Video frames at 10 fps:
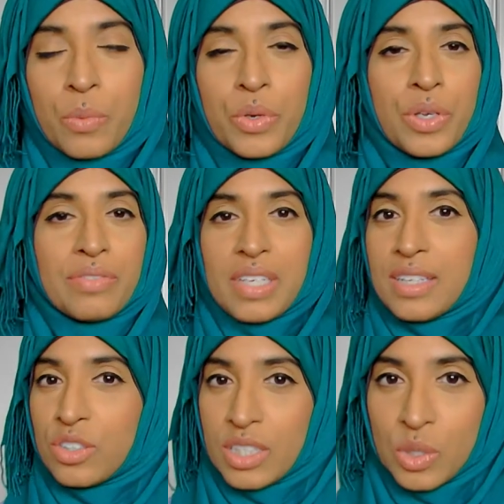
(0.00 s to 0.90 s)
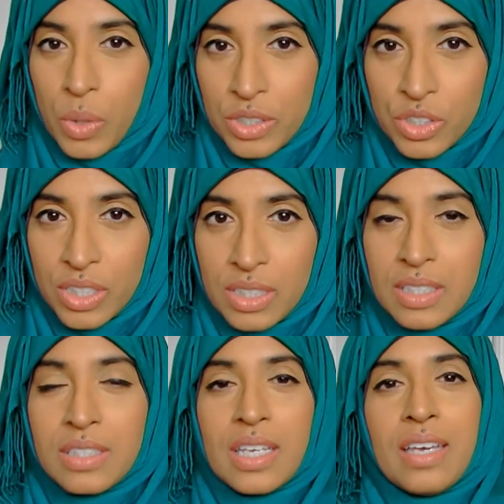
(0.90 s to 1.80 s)
where you have to answer these
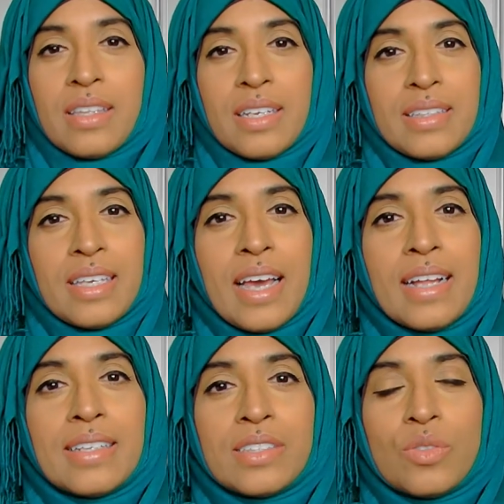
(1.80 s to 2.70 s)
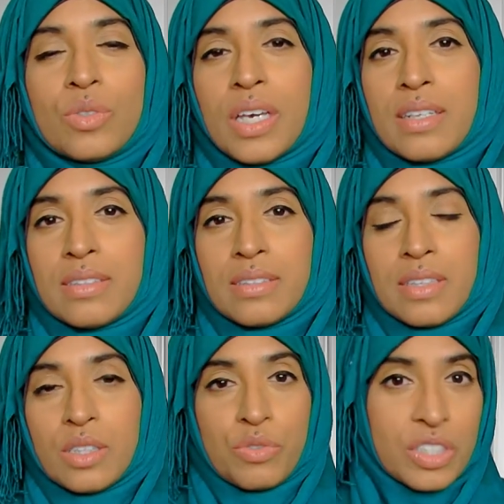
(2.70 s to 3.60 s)
questions. And then at the end, you get
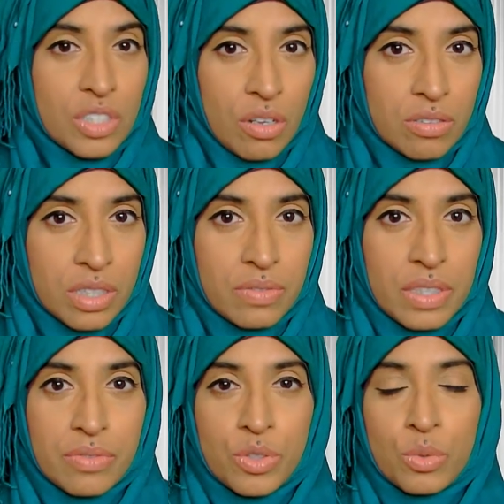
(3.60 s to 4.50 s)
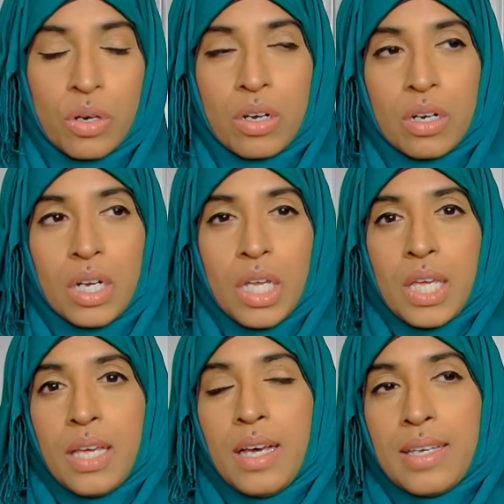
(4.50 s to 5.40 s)
the result of if you are,
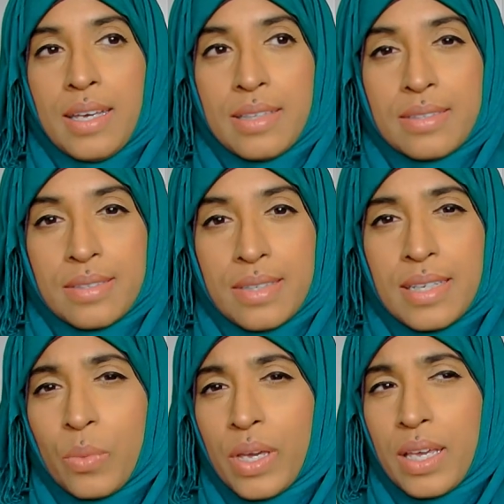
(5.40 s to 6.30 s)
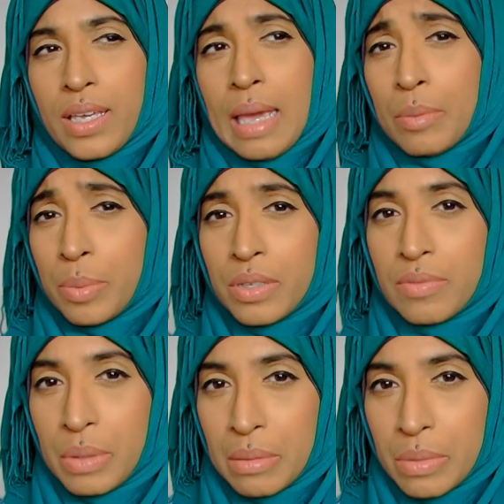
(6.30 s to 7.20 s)
I guess, in a way capable
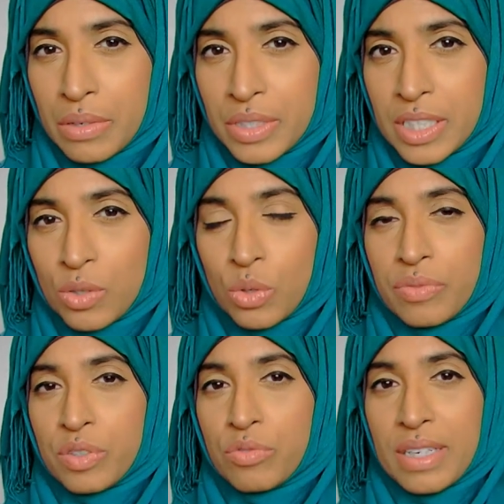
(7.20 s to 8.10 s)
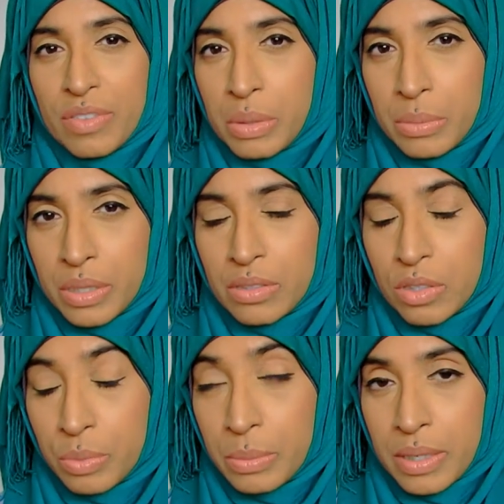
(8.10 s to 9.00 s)
of being married, or if you're ready to be
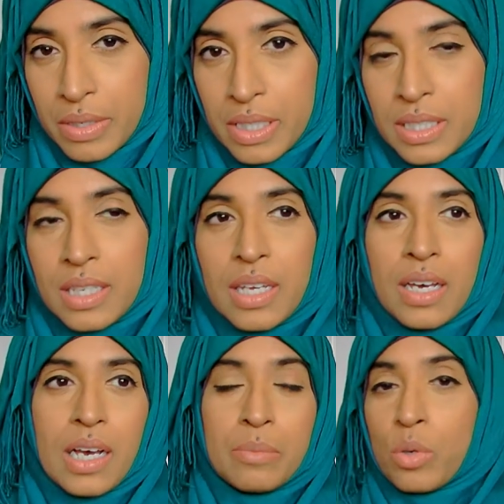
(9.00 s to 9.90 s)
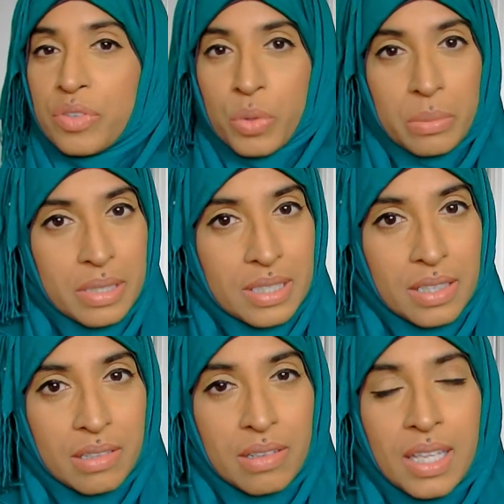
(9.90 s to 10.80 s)
married, or if you want to be
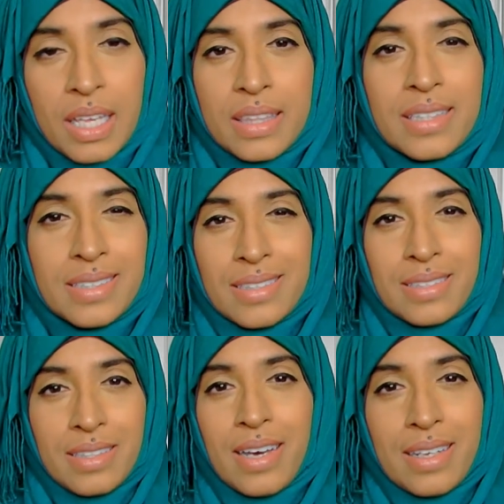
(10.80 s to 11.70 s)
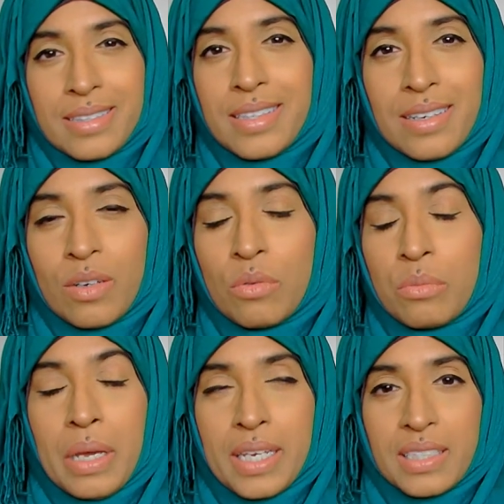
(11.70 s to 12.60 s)
single. This is just the idea, or
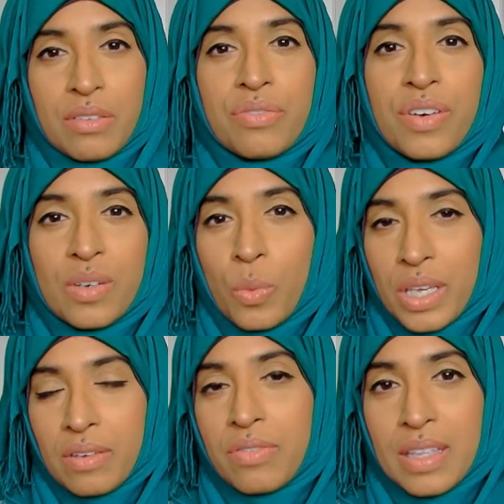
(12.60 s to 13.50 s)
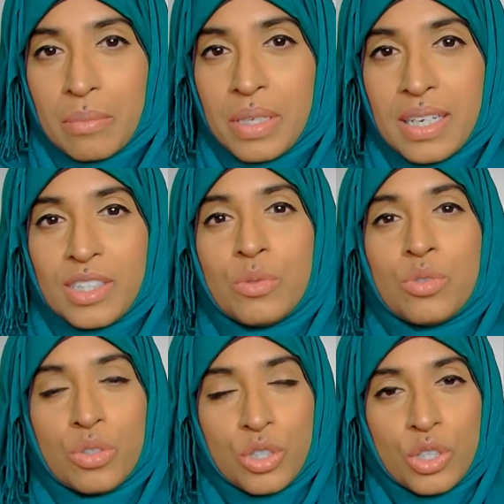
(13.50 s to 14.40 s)
I guess, a fun way of them getting
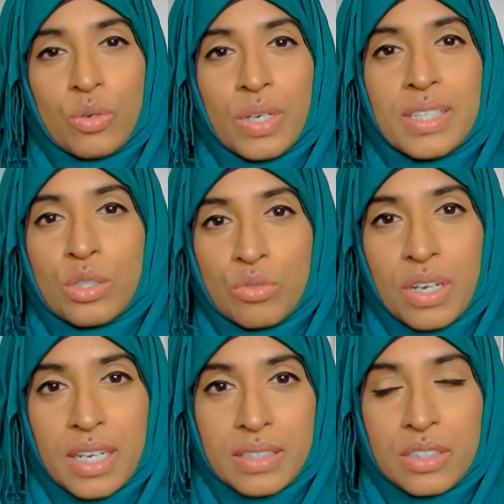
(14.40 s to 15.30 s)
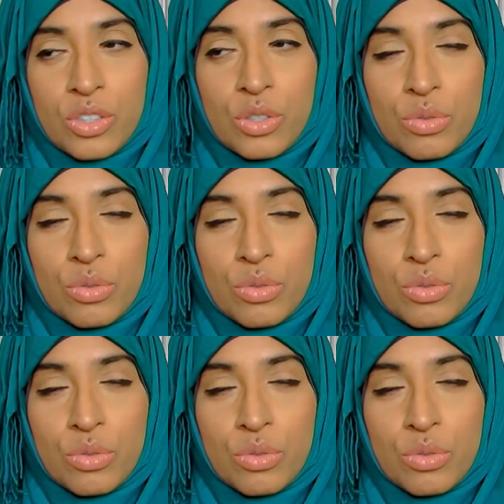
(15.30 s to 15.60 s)
to, you know, interact and